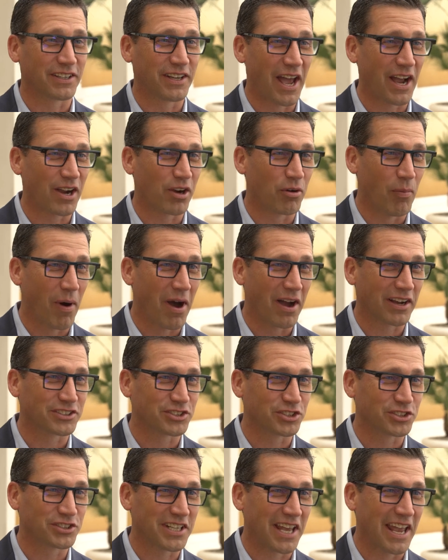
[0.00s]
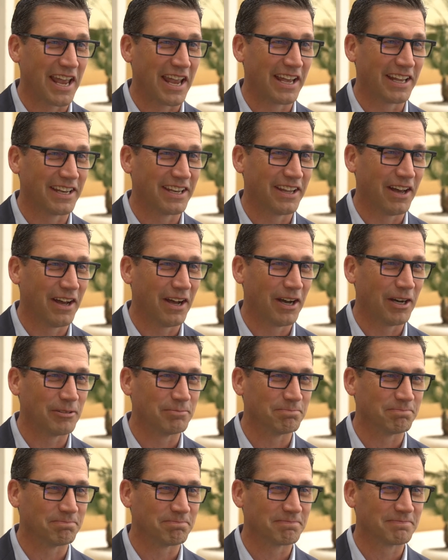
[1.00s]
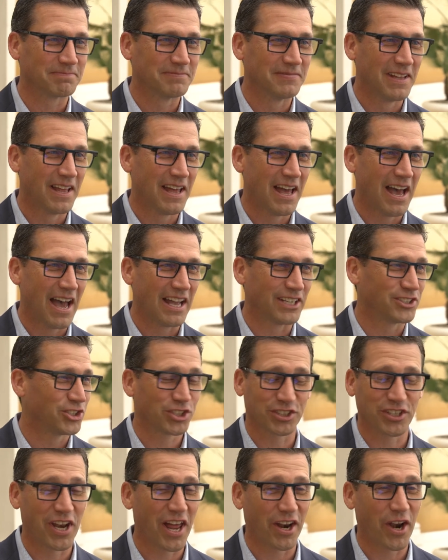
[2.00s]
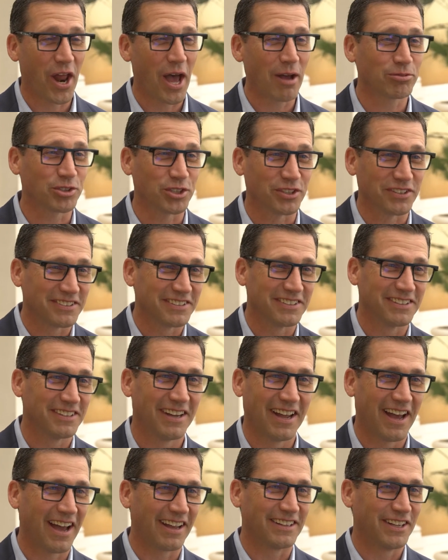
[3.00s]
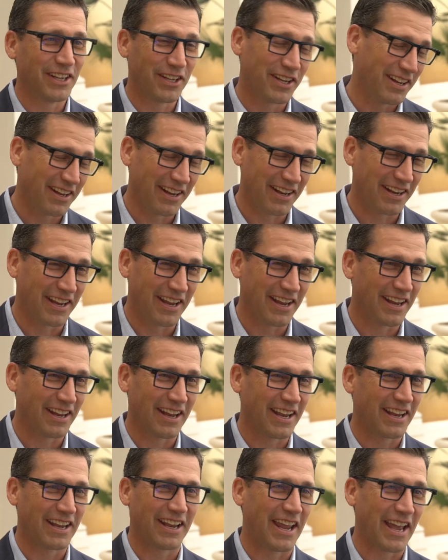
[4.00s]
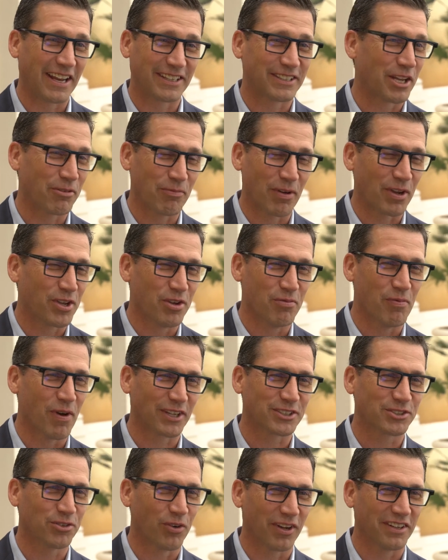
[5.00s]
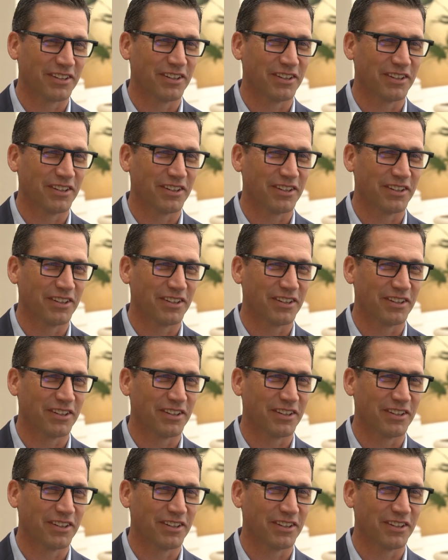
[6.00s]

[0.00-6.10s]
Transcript: tackle boxes, and it's just not an option. You can't take my CubeX away